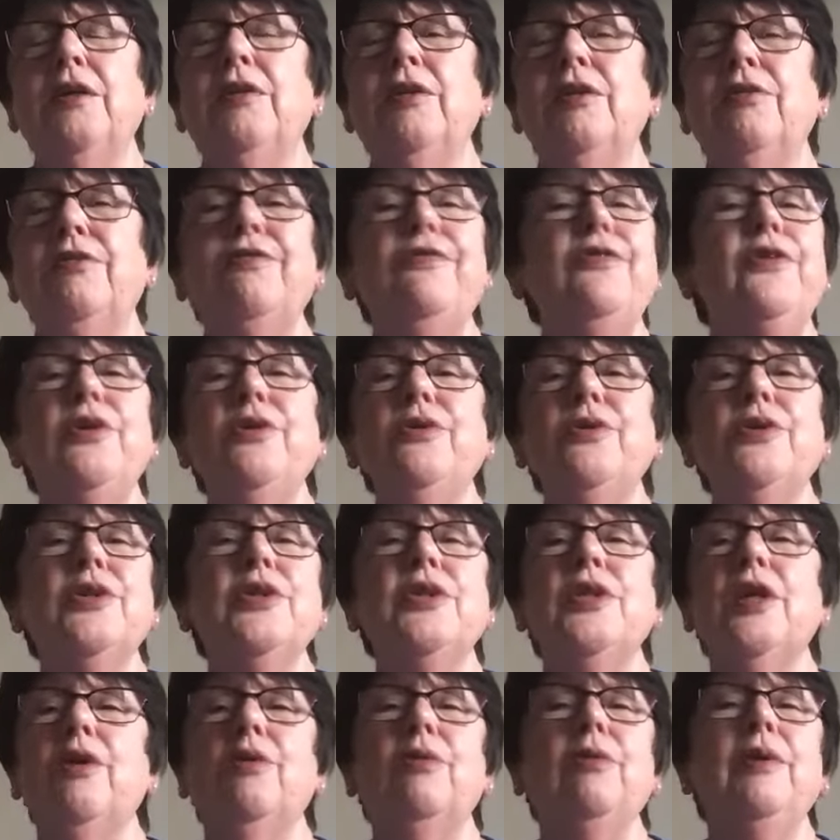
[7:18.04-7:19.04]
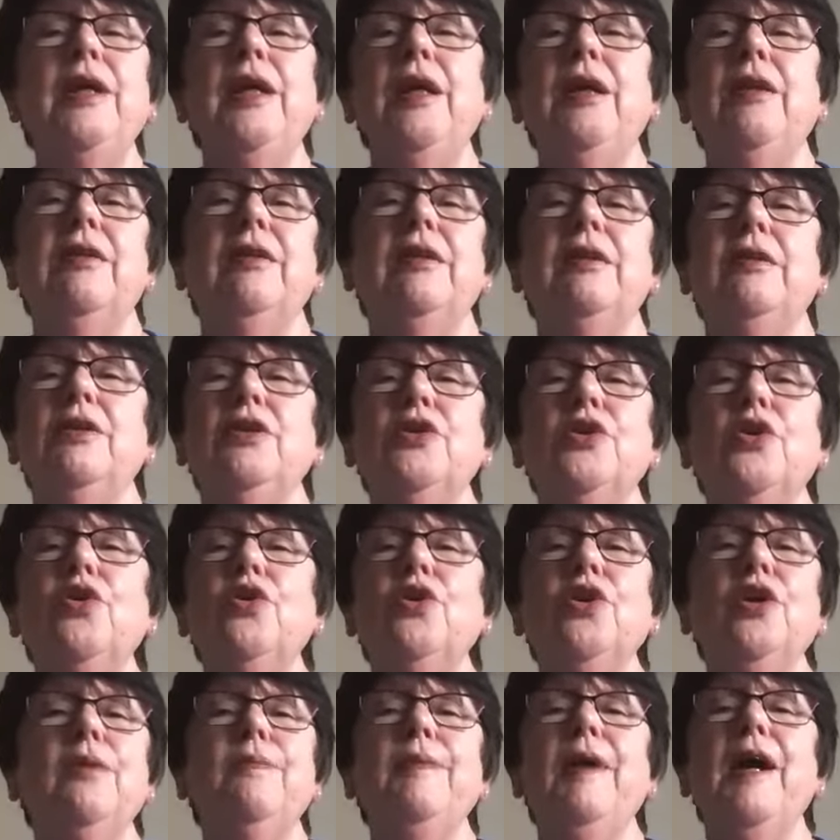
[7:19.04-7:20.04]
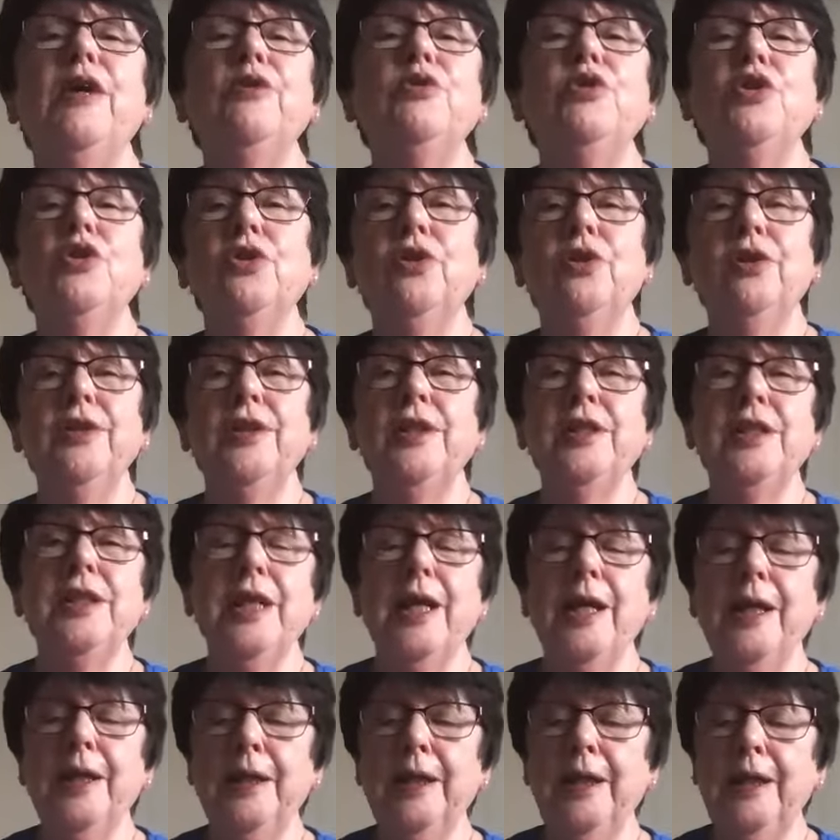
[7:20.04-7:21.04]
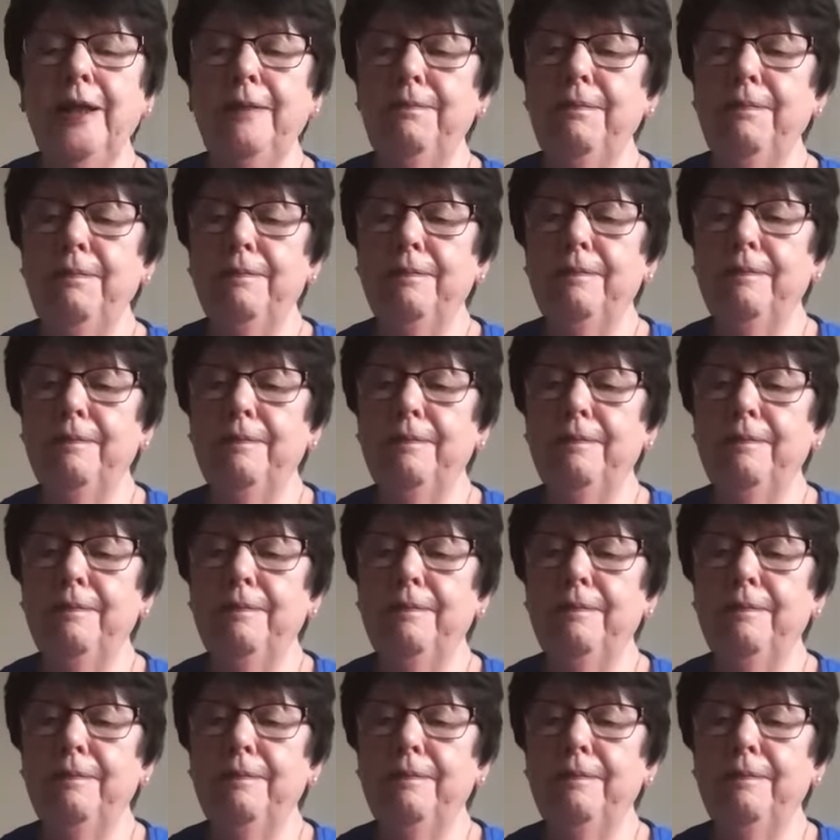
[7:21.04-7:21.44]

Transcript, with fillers: the fruits that we talk about all the time.